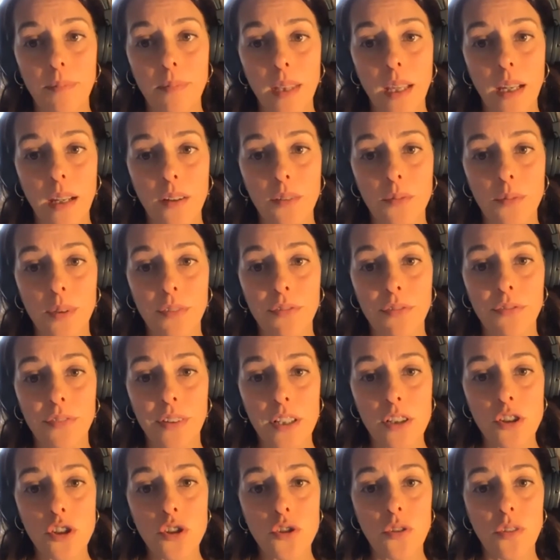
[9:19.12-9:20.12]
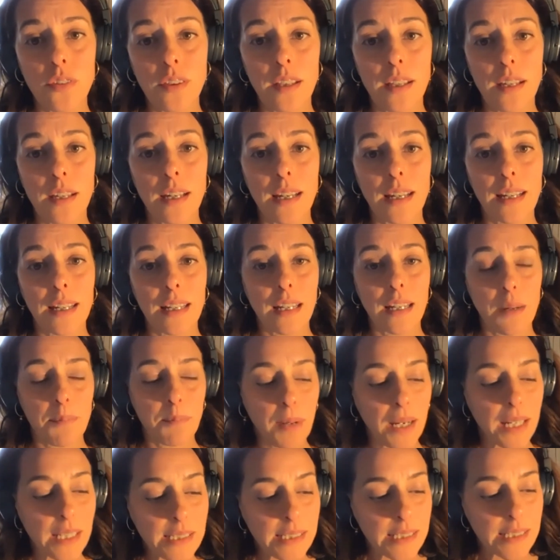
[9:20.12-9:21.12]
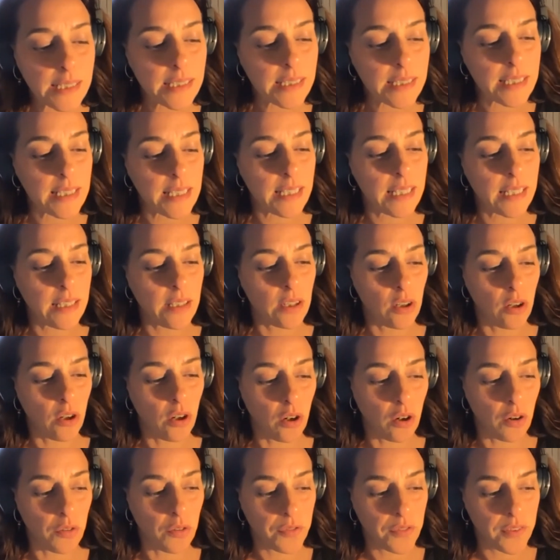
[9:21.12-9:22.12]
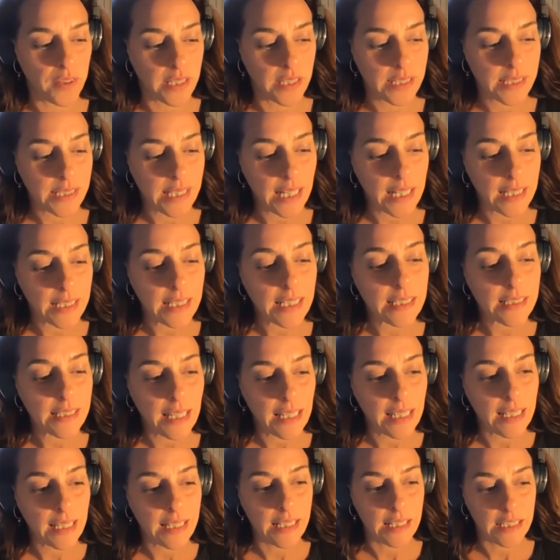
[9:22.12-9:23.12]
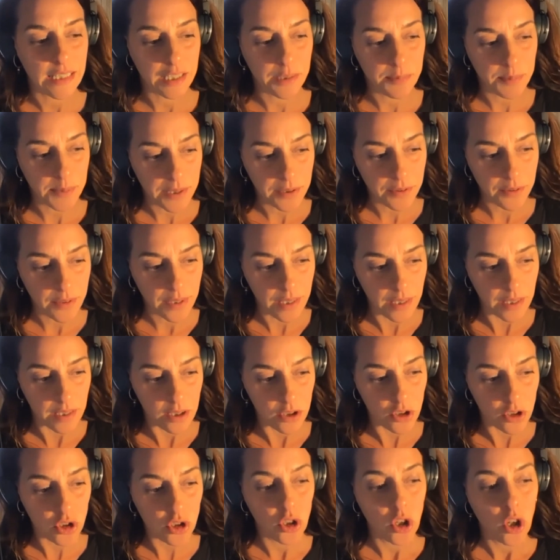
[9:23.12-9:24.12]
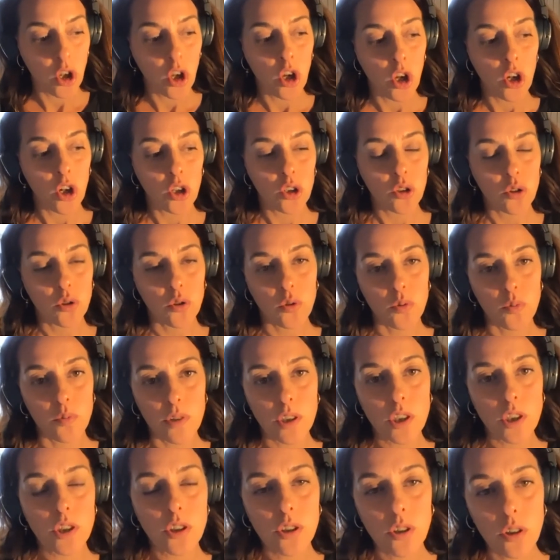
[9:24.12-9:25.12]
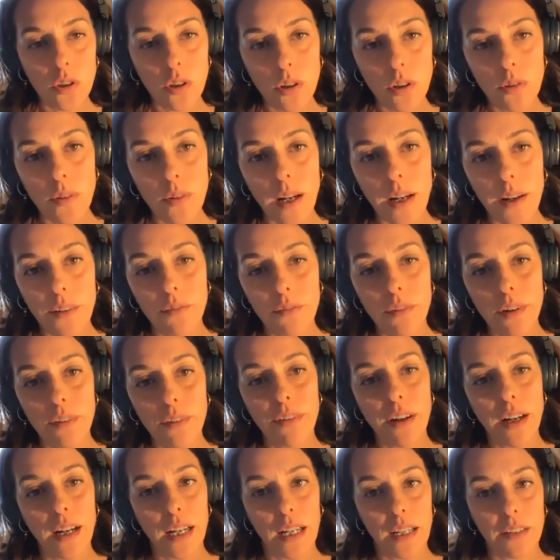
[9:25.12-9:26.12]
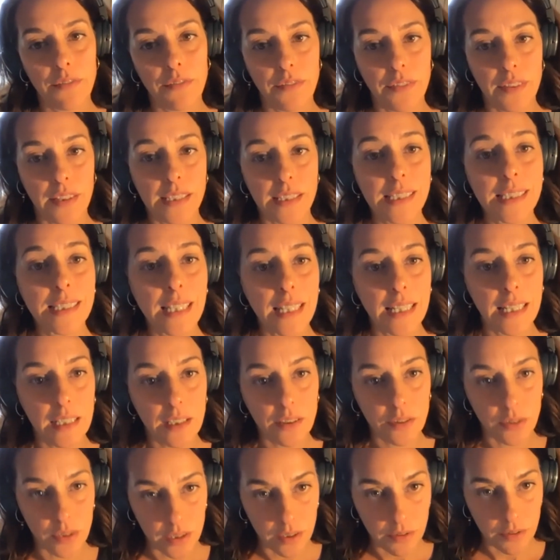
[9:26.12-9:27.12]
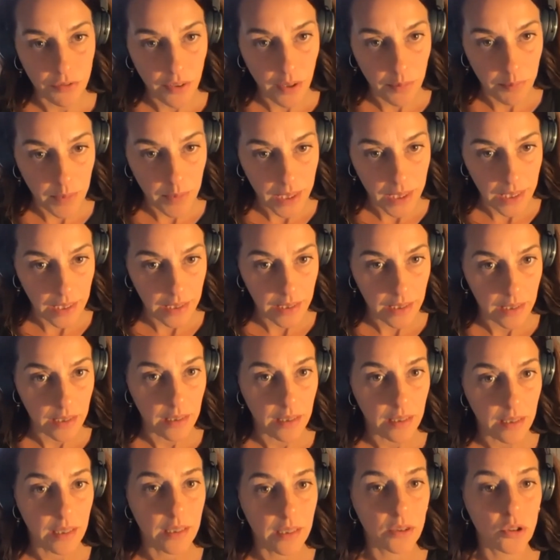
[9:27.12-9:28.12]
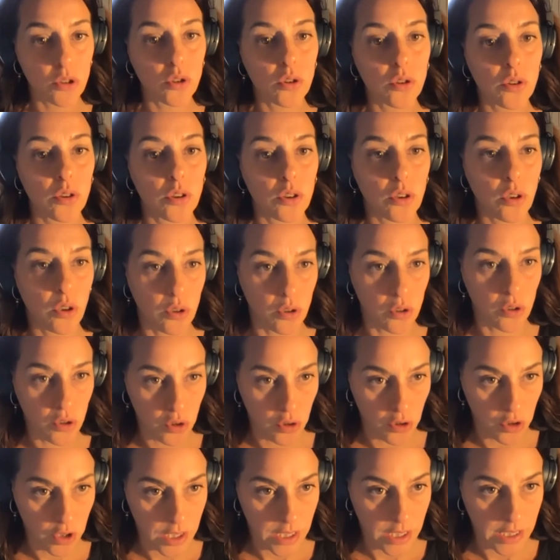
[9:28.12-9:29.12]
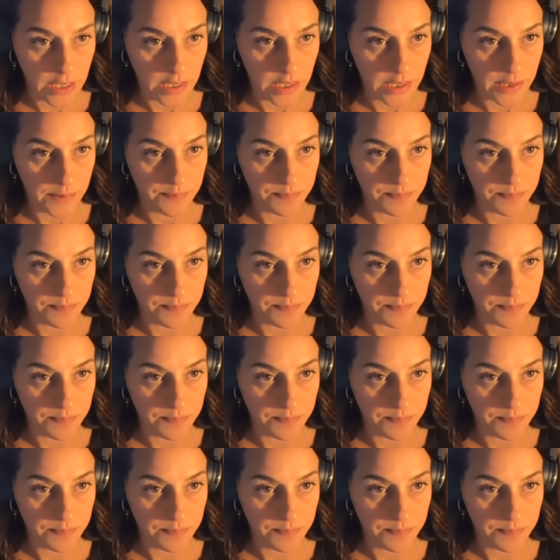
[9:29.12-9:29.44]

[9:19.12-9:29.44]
refers to the capacity of the psychedelic experience to restore and revive the sacred feminine into our consciousness.